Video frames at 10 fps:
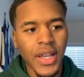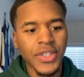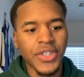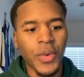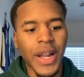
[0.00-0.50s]

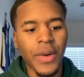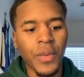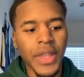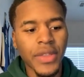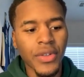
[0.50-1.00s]
So when I
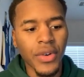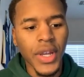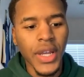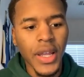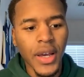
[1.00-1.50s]
went through
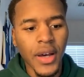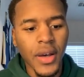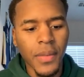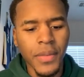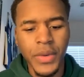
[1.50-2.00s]
it,
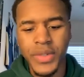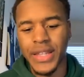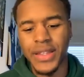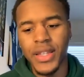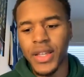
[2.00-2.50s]
it was
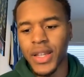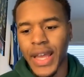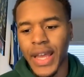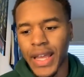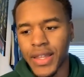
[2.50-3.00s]

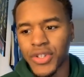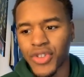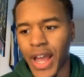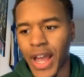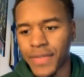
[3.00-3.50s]
the
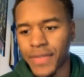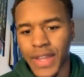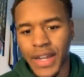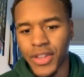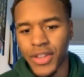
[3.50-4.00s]
draft. They
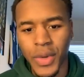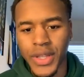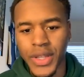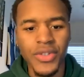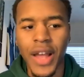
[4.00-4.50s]
didn't know when the
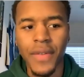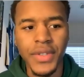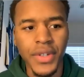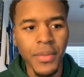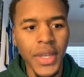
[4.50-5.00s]
draft was
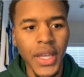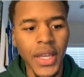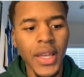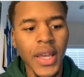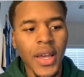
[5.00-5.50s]
going to be.